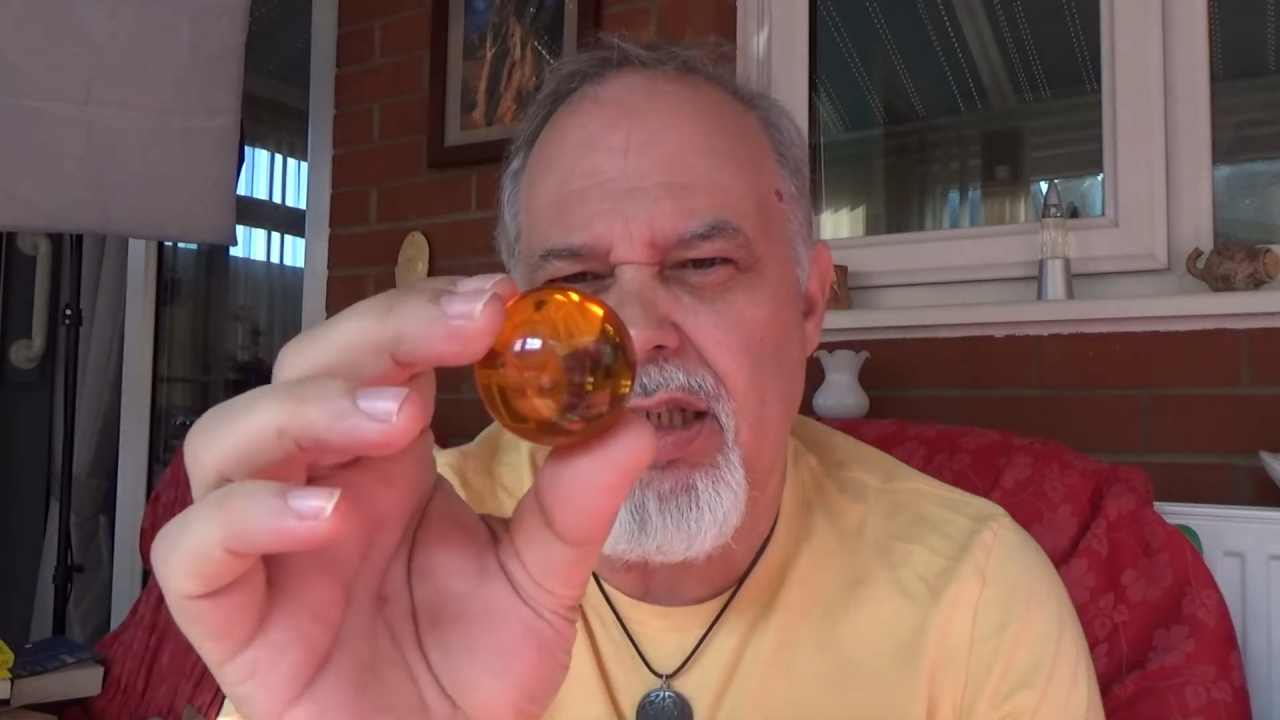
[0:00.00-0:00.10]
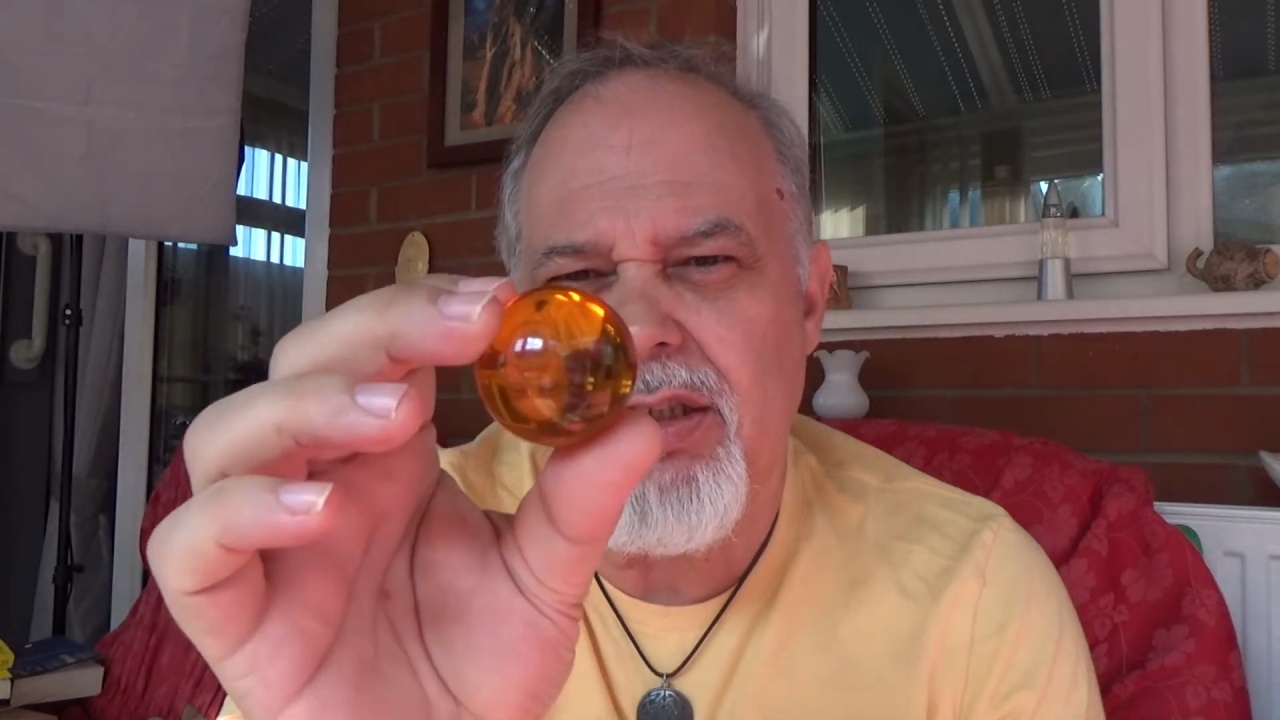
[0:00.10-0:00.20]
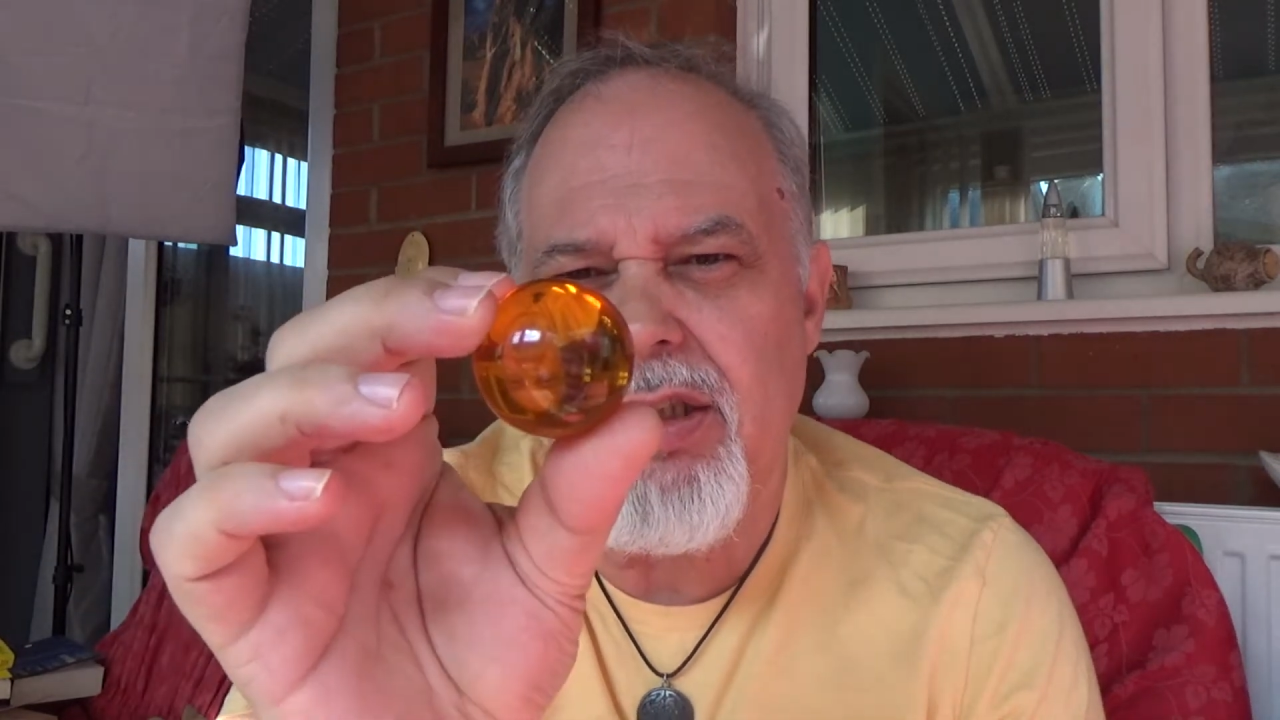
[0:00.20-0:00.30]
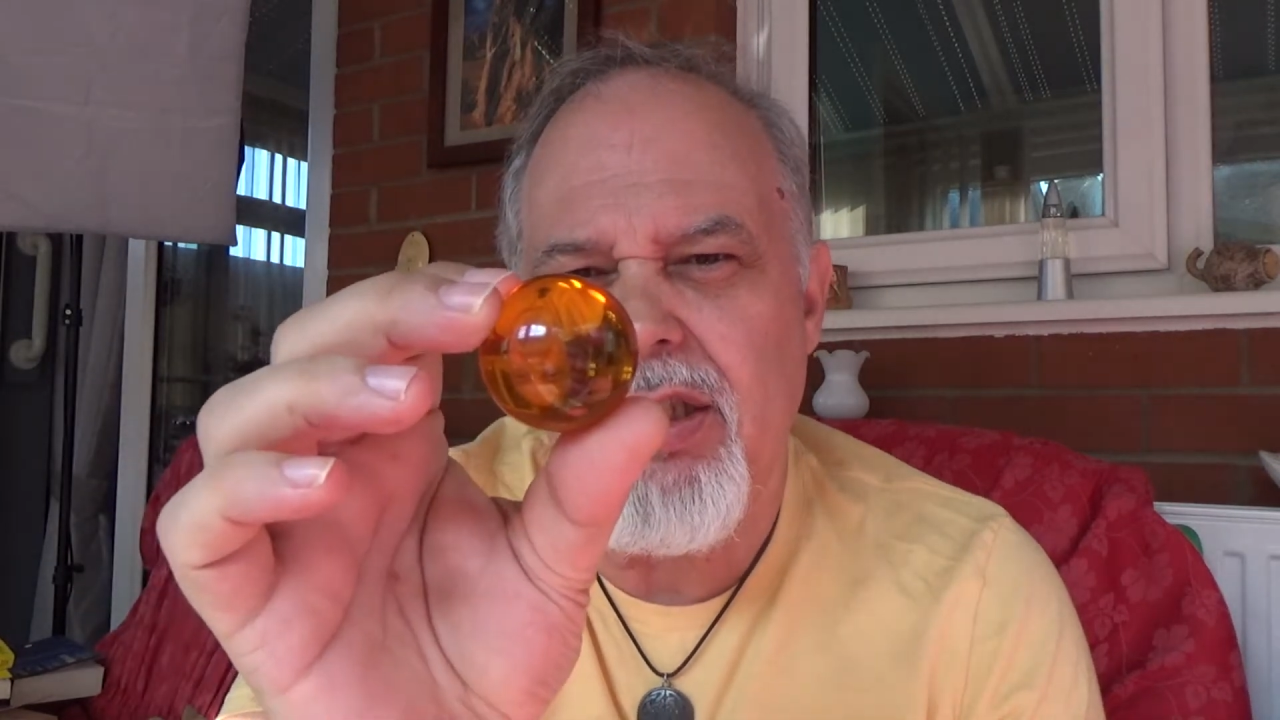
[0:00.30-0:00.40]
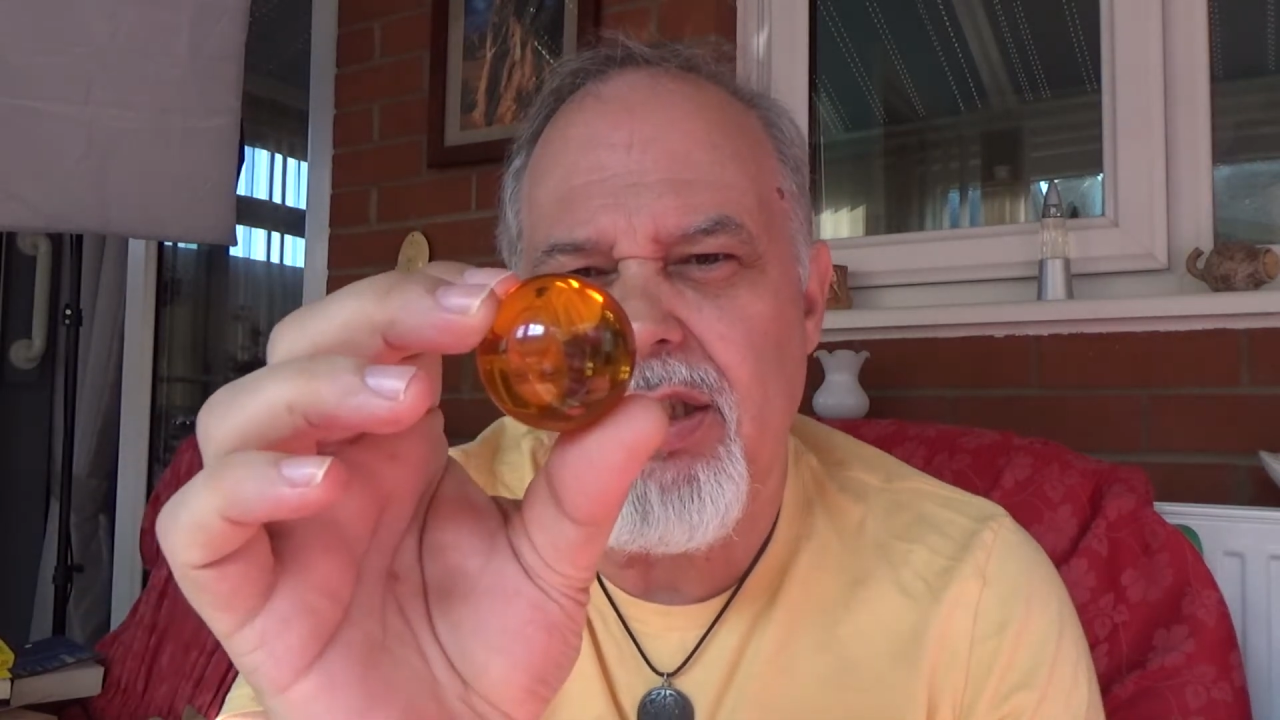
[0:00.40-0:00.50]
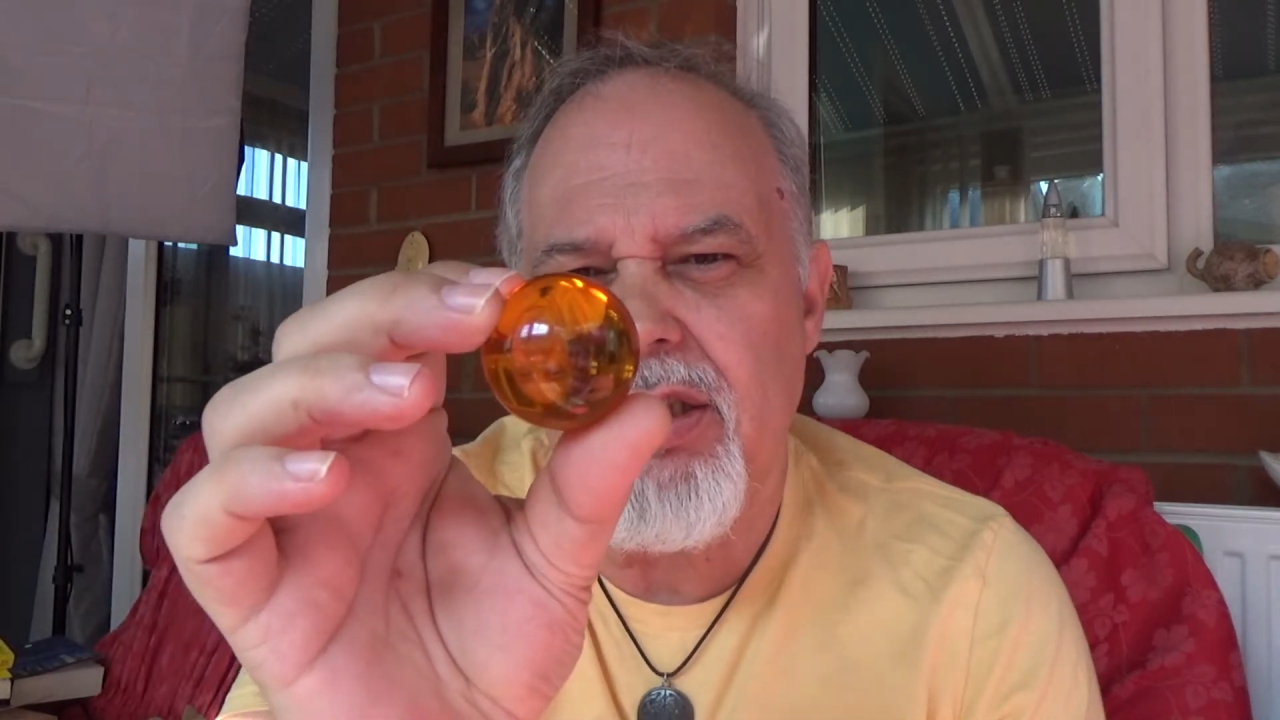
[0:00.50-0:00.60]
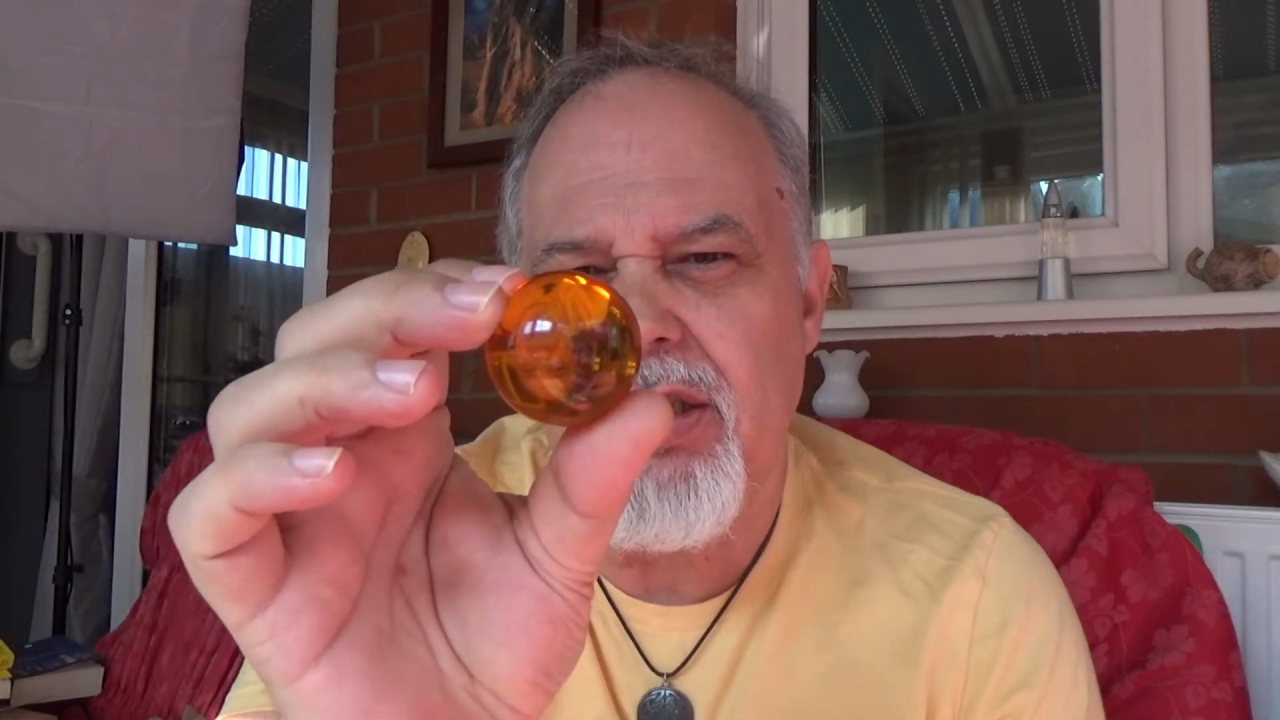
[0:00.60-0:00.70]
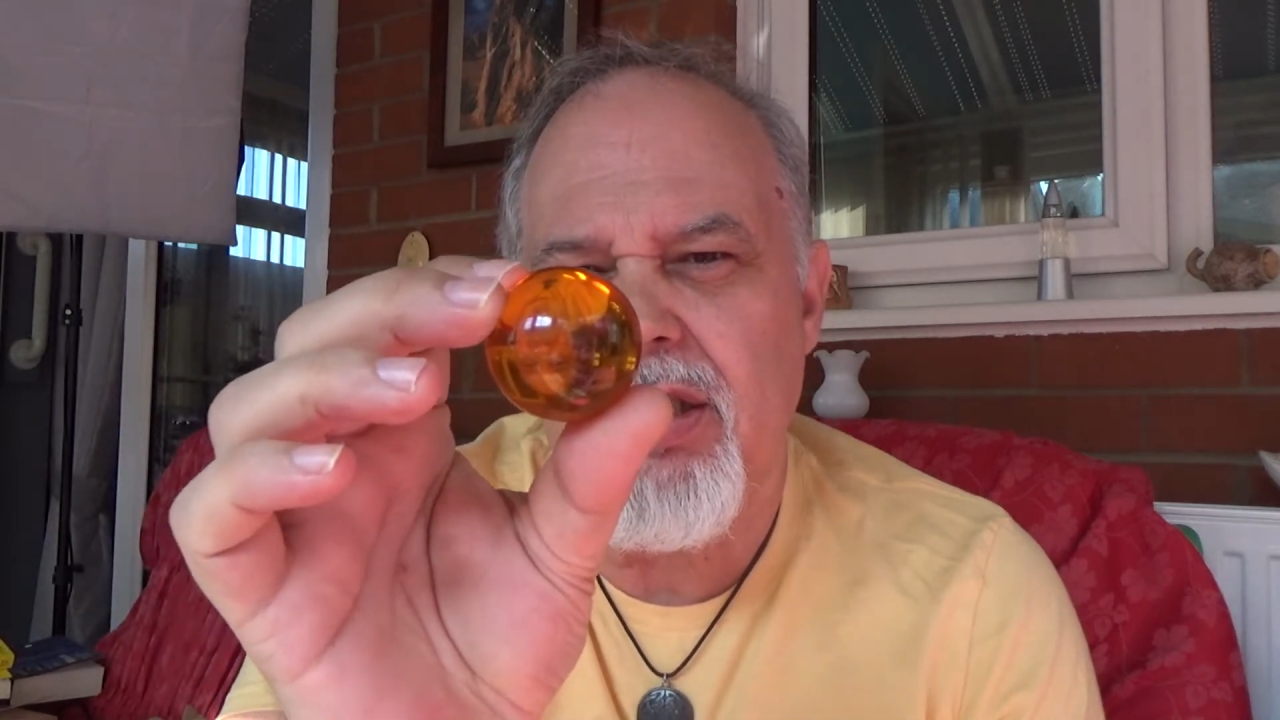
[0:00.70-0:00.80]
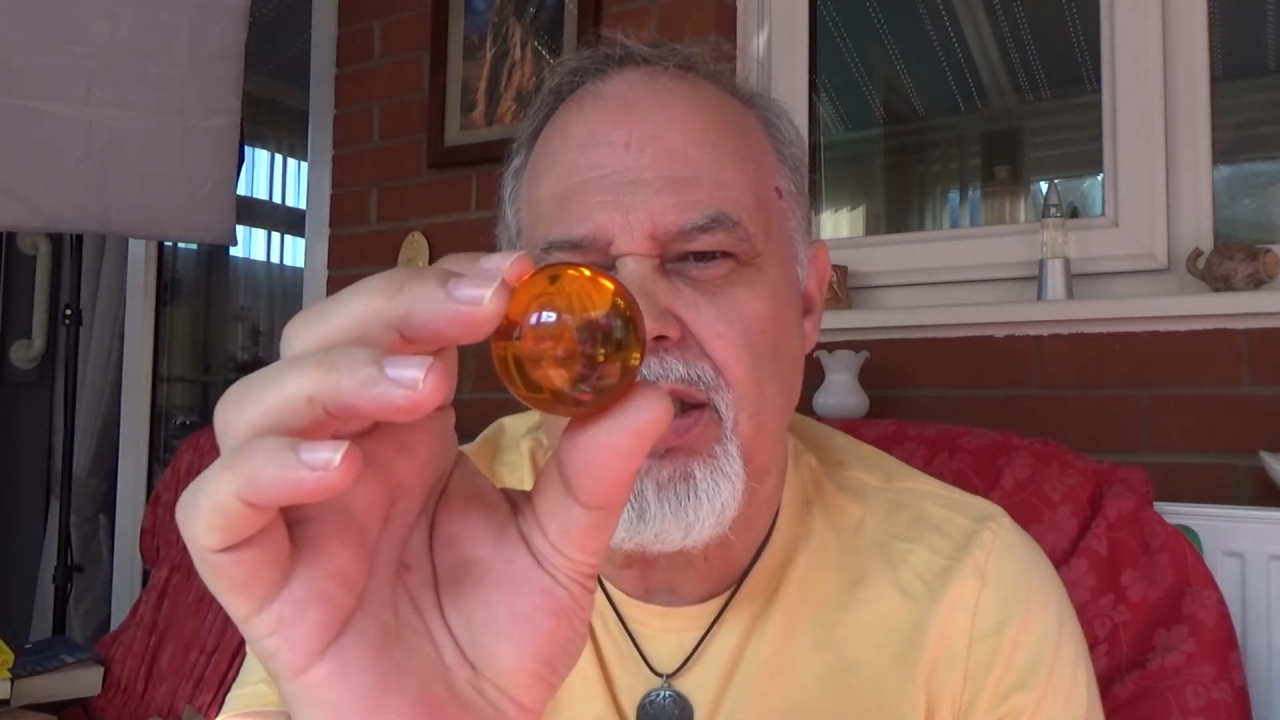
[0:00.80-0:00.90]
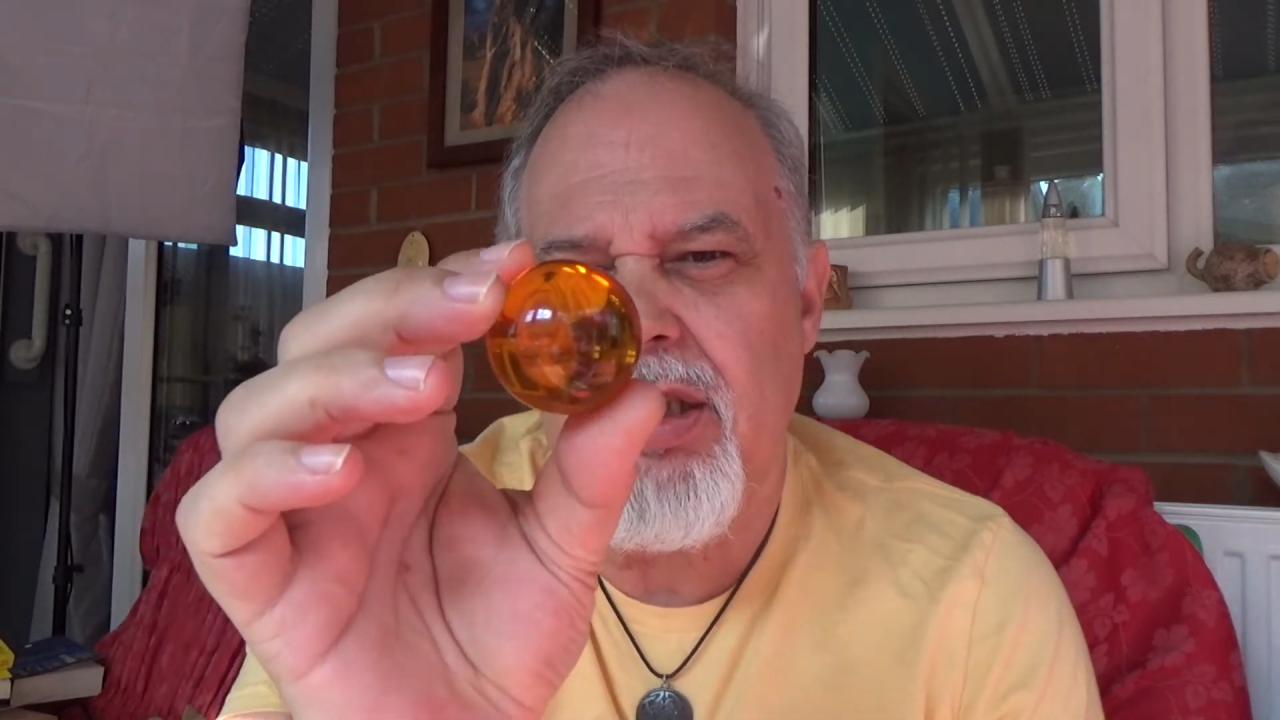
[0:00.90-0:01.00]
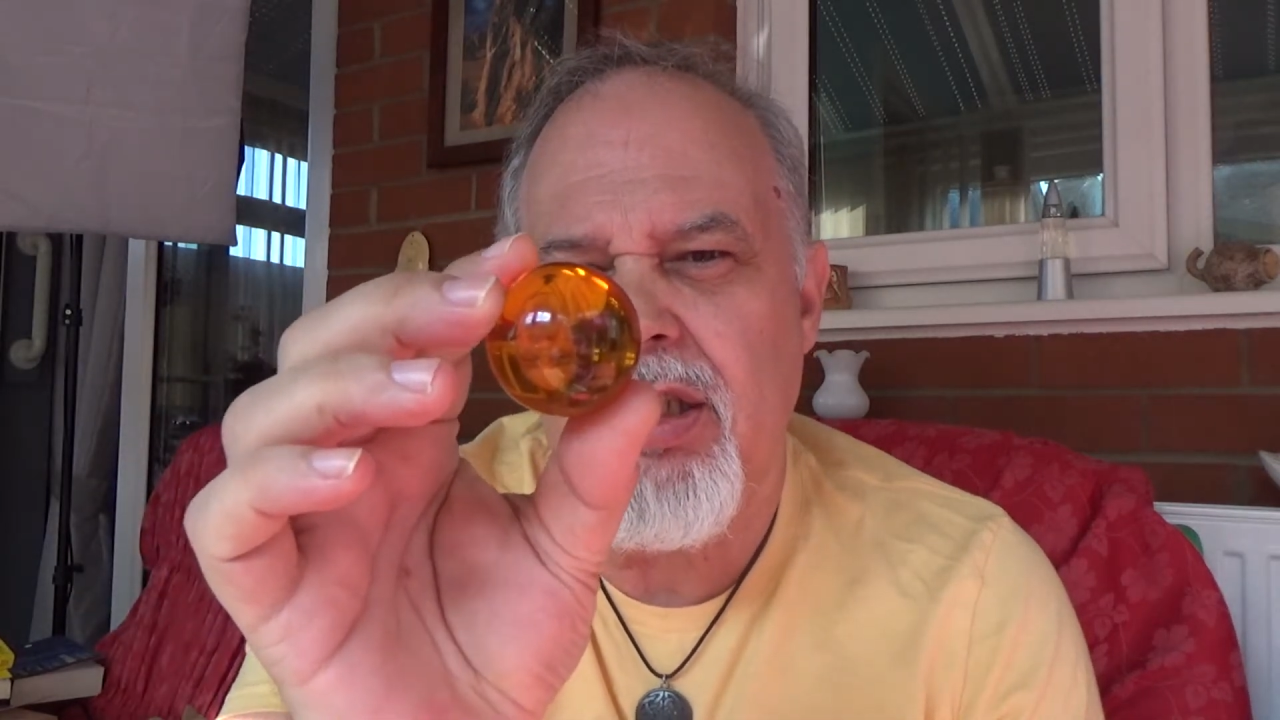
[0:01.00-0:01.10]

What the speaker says: is this